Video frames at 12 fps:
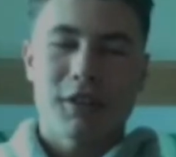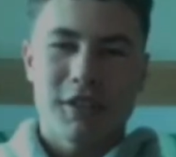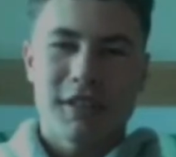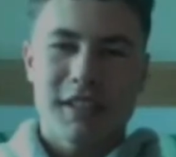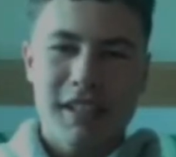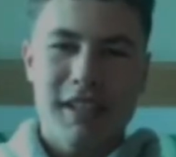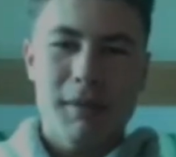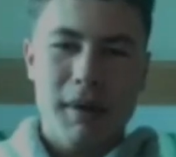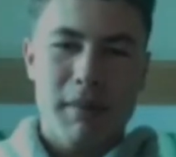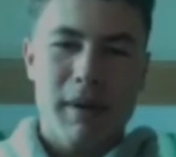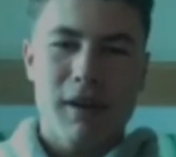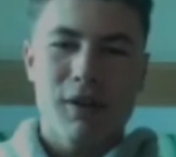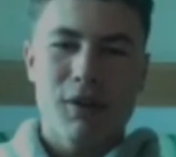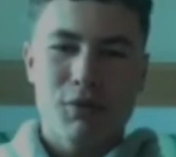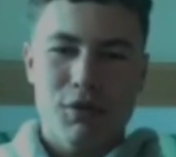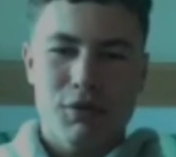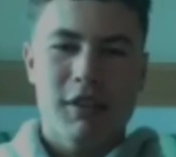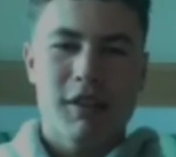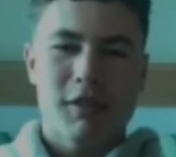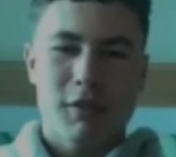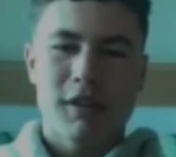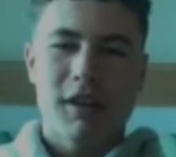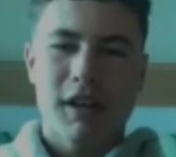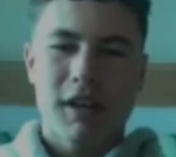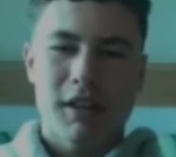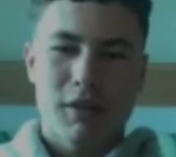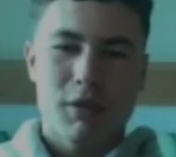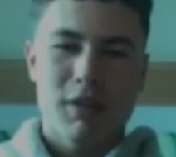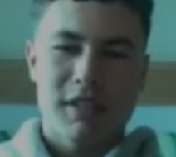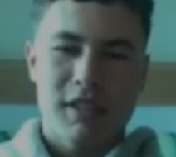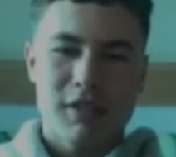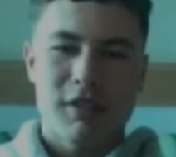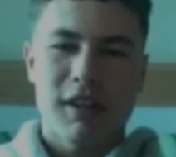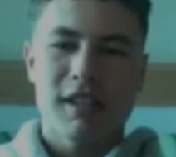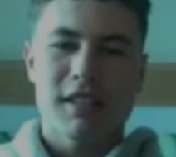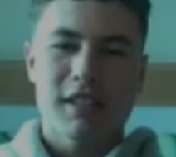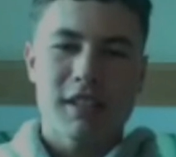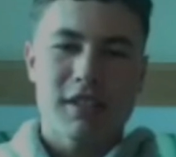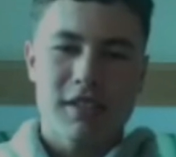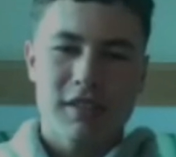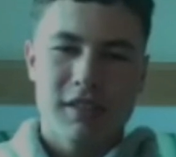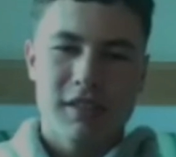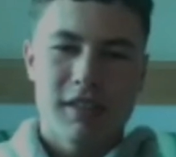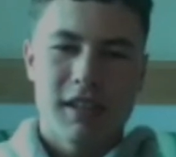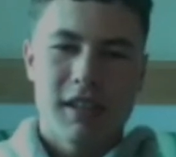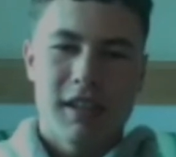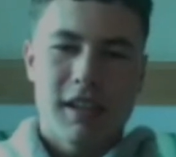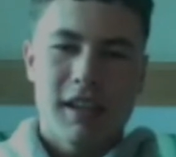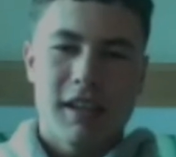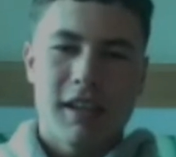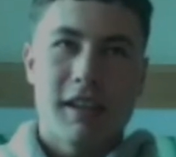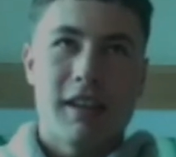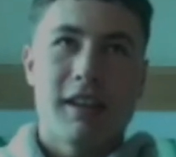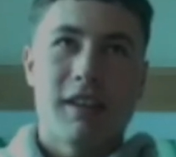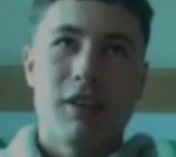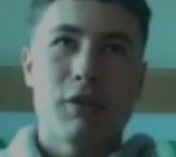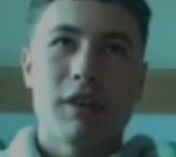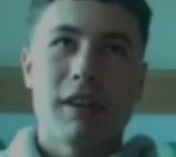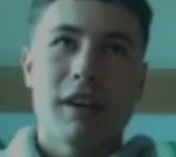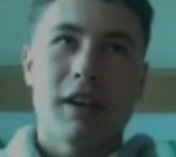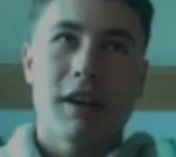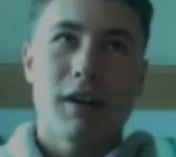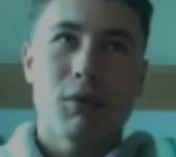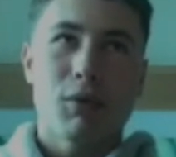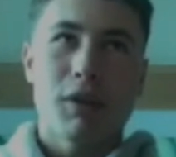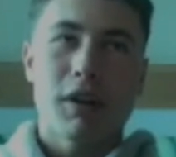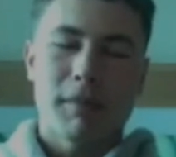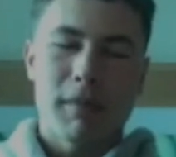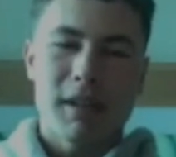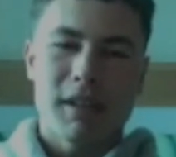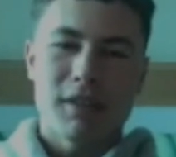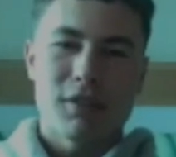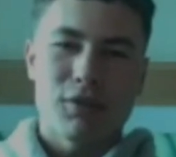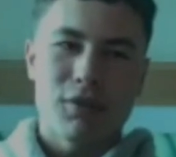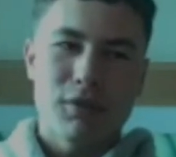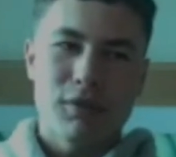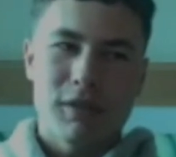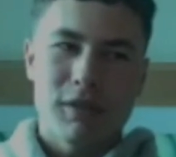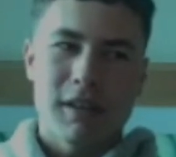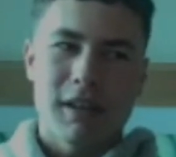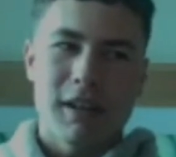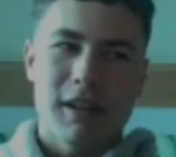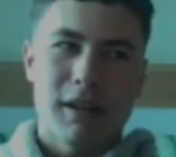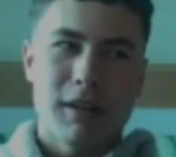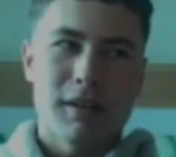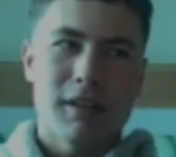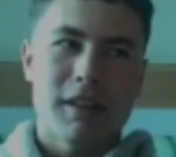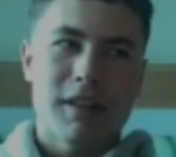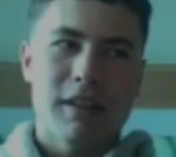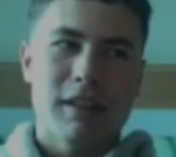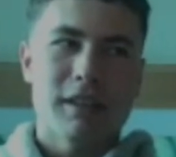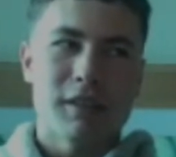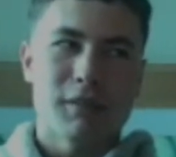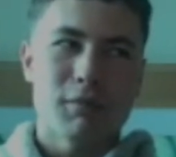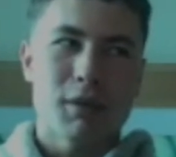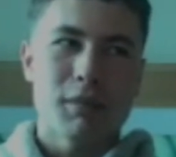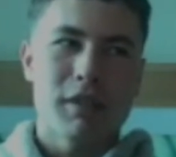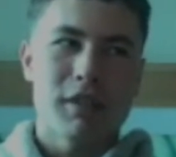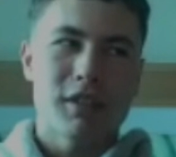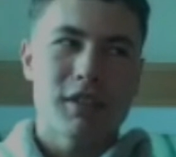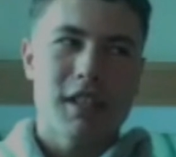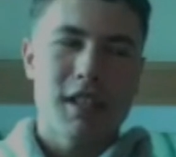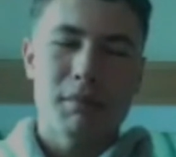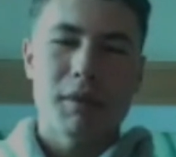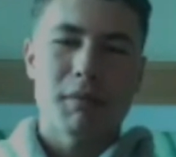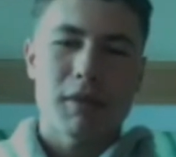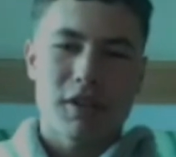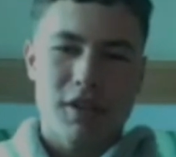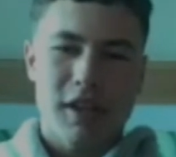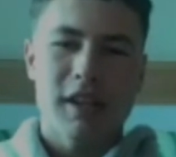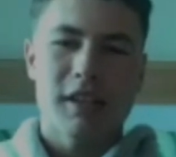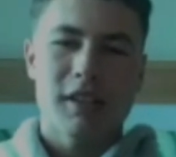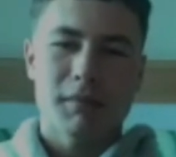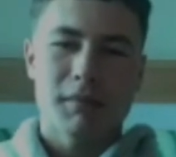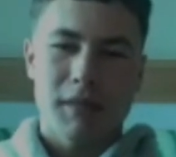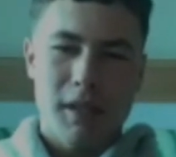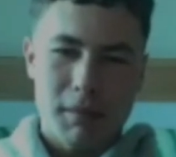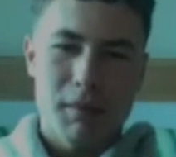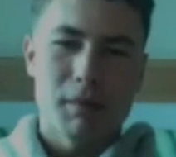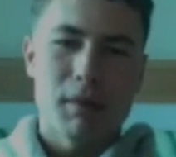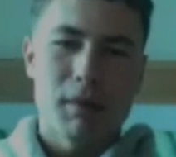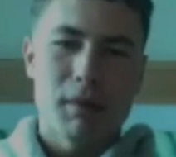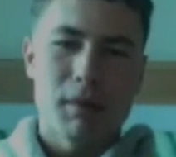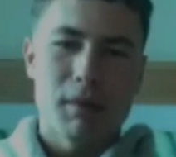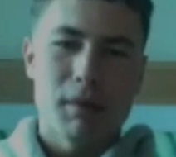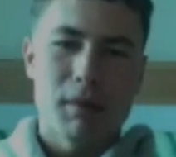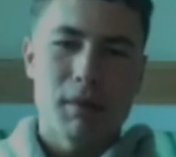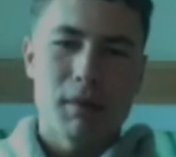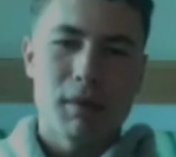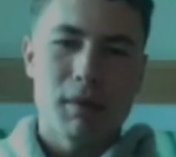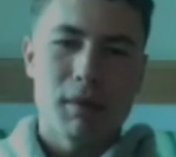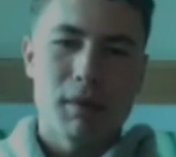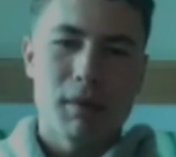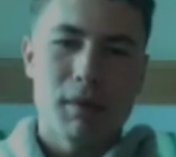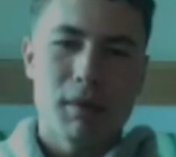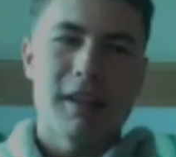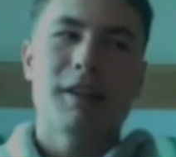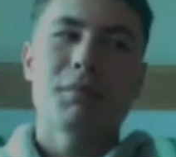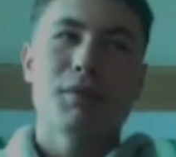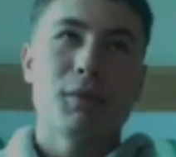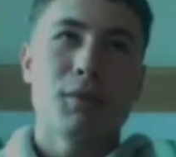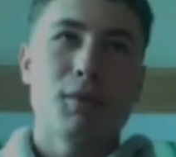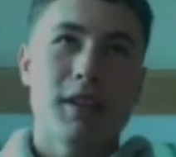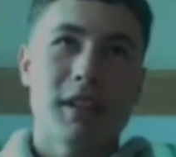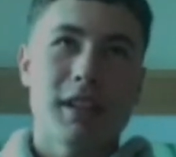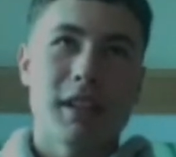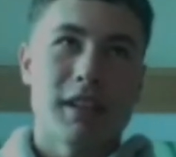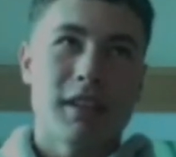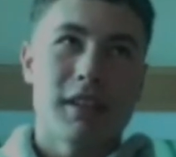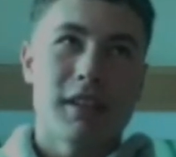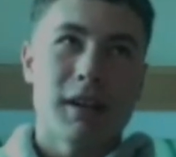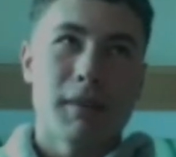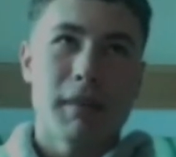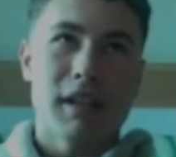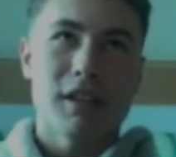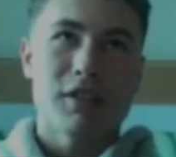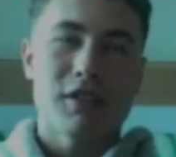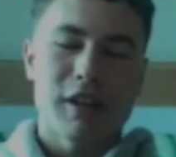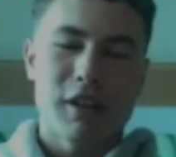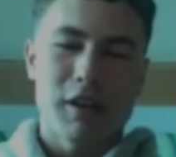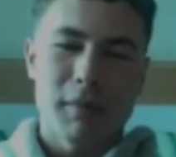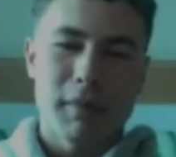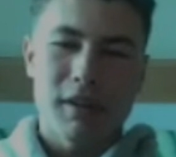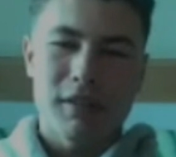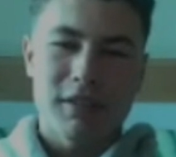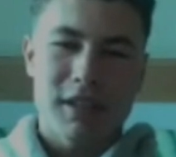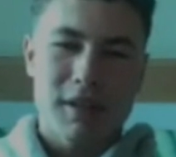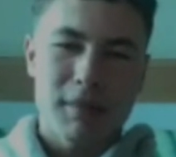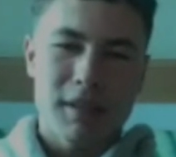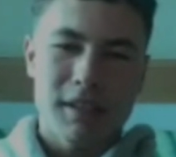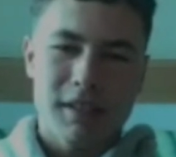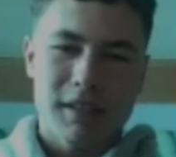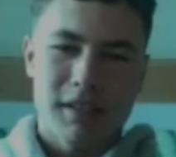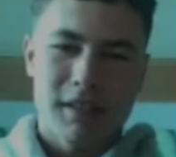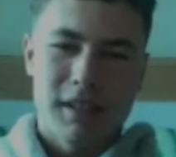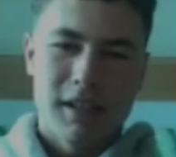just thinking about my goal during quarantine or isolation, and knowing what I'm here to do. Another thing is probably just keeping my training up, keeping motivated, getting up in the morning and making sure I go to bed on time and that.